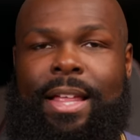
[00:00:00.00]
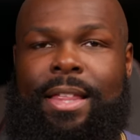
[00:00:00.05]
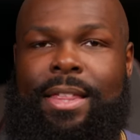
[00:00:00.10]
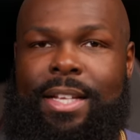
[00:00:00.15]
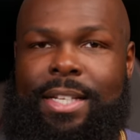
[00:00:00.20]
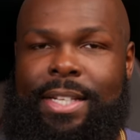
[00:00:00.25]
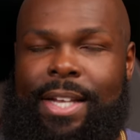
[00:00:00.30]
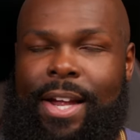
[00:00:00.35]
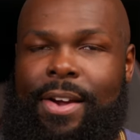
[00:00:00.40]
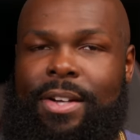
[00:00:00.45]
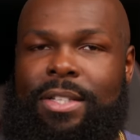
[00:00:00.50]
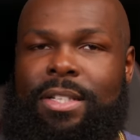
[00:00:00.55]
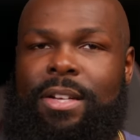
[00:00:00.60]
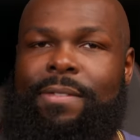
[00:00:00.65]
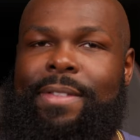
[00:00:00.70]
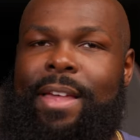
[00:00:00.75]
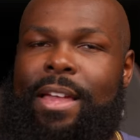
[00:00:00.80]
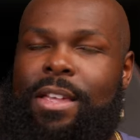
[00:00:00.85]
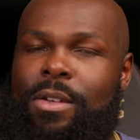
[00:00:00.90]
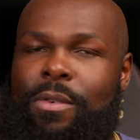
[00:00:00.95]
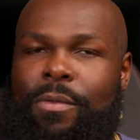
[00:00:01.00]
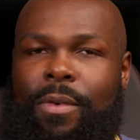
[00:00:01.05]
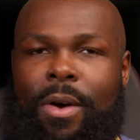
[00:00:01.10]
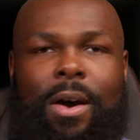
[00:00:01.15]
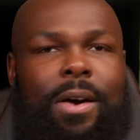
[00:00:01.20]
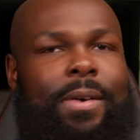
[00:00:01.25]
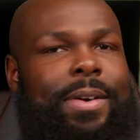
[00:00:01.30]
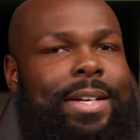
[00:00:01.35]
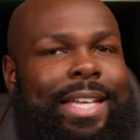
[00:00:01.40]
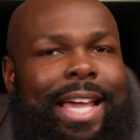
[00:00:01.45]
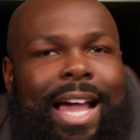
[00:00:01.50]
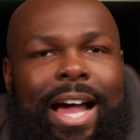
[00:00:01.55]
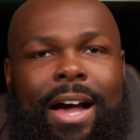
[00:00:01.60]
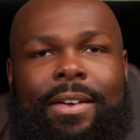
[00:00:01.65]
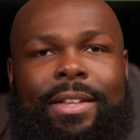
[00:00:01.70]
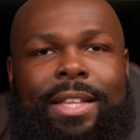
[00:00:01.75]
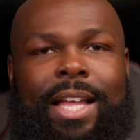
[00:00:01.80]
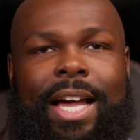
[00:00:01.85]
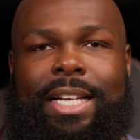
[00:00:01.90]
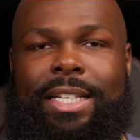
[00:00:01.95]
the narrative that you've already
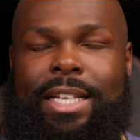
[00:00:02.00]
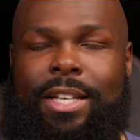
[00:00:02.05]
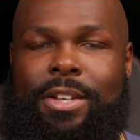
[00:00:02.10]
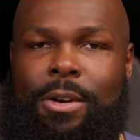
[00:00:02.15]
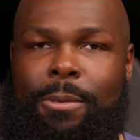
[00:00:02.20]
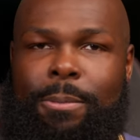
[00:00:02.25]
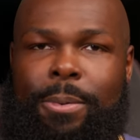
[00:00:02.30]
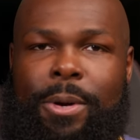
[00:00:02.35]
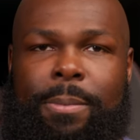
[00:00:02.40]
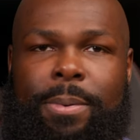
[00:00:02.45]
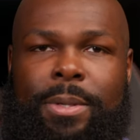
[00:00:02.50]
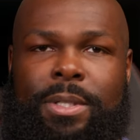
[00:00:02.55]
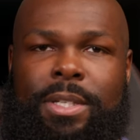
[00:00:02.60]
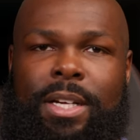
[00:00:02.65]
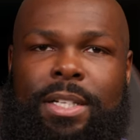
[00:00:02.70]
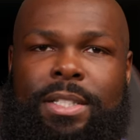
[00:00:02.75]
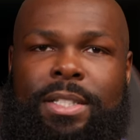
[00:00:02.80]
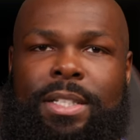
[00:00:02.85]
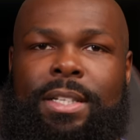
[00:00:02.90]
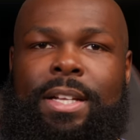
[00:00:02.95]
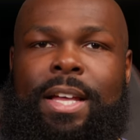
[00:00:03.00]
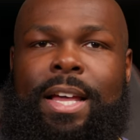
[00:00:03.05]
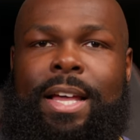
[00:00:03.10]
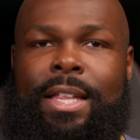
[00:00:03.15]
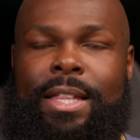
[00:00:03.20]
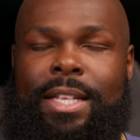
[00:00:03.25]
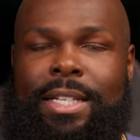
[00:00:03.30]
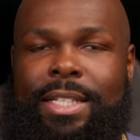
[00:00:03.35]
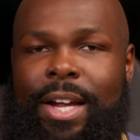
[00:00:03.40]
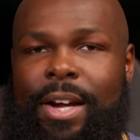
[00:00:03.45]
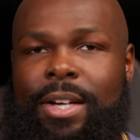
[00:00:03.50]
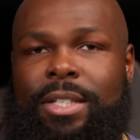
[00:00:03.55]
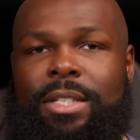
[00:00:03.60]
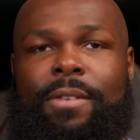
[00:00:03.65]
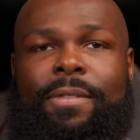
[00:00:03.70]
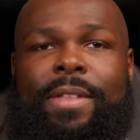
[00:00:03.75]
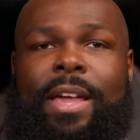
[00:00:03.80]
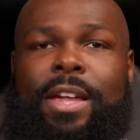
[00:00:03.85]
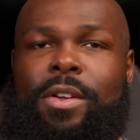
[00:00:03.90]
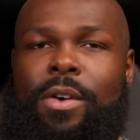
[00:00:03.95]
outlined in your pre-production, the
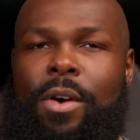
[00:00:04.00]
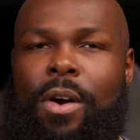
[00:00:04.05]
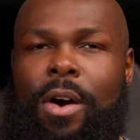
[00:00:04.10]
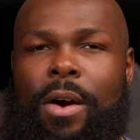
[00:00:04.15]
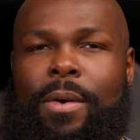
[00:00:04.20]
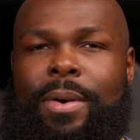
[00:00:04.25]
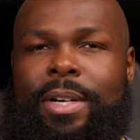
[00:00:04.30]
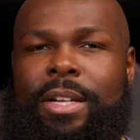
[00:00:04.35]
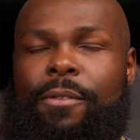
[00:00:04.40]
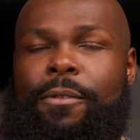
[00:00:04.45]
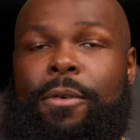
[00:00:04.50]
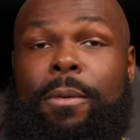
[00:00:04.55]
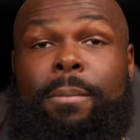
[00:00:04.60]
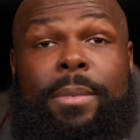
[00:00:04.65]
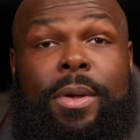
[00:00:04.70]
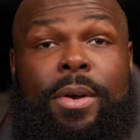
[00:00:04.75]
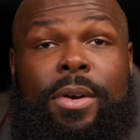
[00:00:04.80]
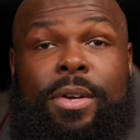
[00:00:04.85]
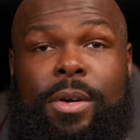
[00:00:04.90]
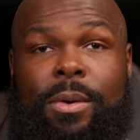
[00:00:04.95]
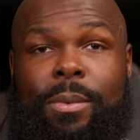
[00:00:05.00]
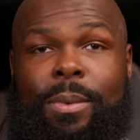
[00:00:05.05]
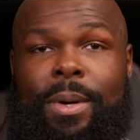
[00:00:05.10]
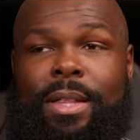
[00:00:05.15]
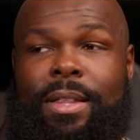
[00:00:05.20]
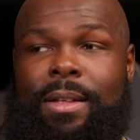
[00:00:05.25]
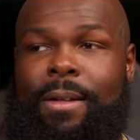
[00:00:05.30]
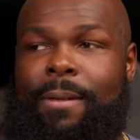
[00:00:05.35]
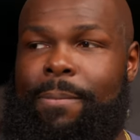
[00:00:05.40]
narrative that you're already familiar with.